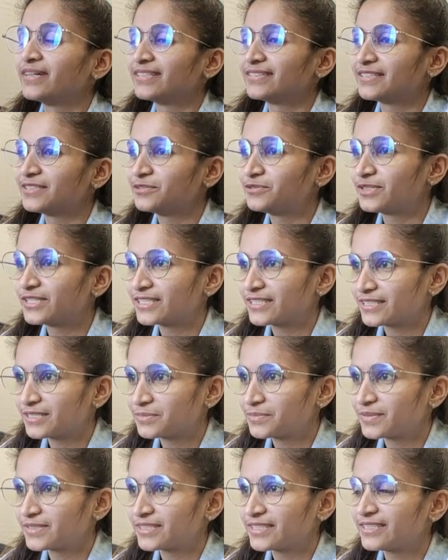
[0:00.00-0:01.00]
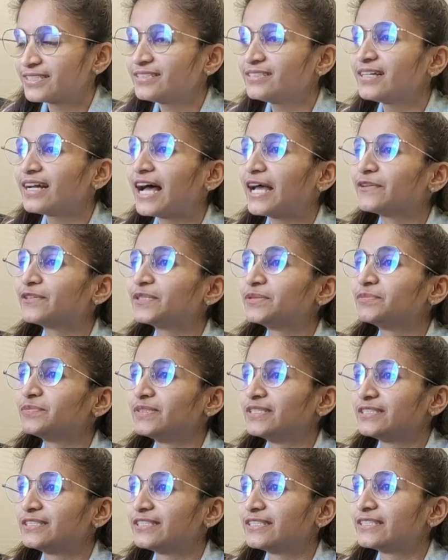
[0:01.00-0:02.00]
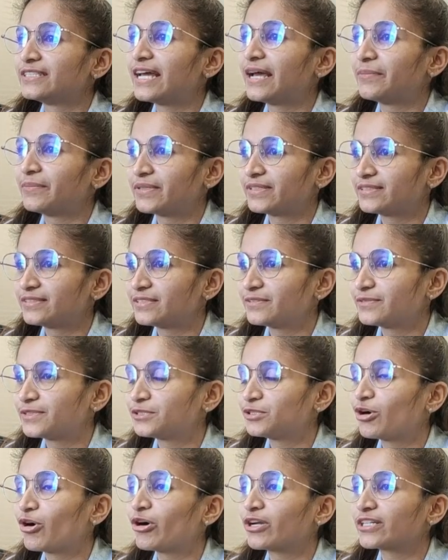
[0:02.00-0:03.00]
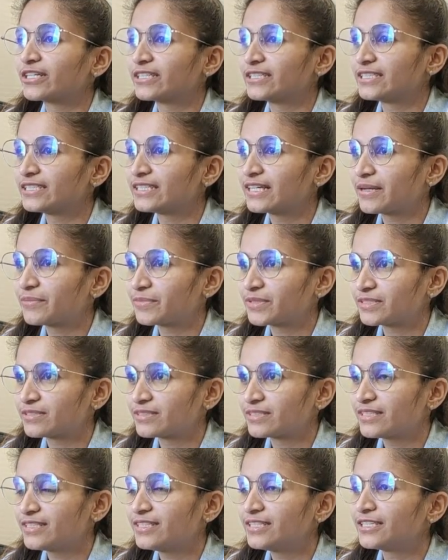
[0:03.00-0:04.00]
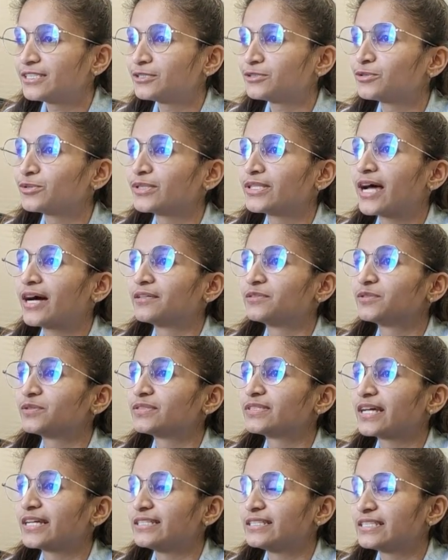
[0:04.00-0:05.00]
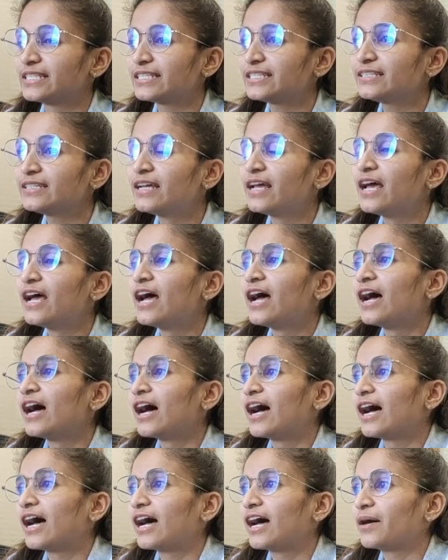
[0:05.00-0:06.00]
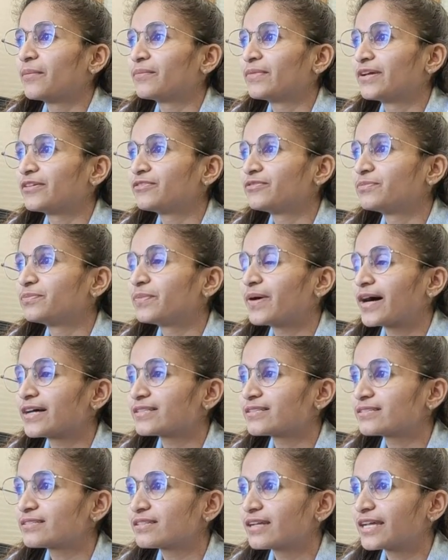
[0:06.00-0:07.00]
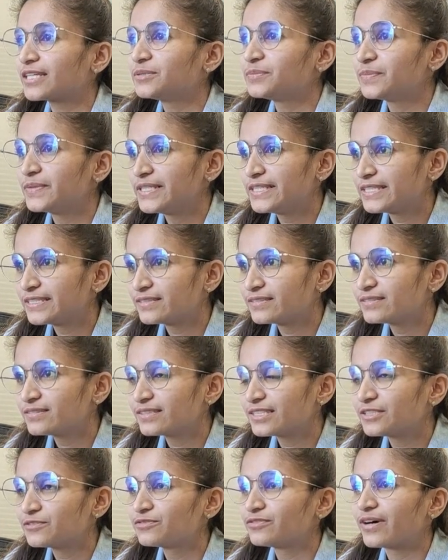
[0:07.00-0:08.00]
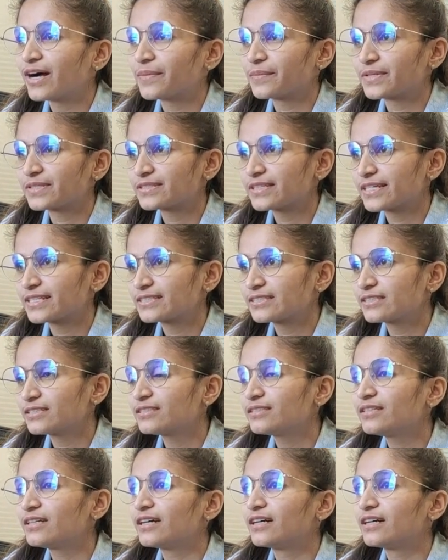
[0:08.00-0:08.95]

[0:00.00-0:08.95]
Myself Rinkal Patel. I completed MSc with Organic Chemistry in 2019. My past experience in pharma sector.